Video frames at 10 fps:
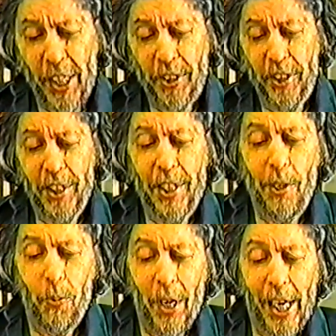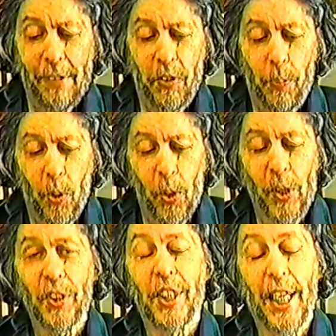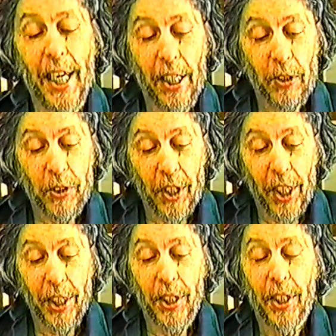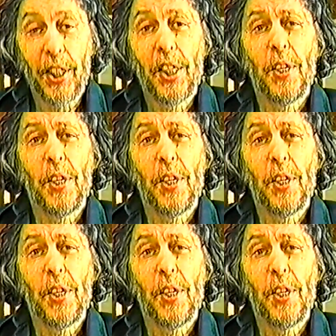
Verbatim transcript: fucks and their wives, boards, and hangers-on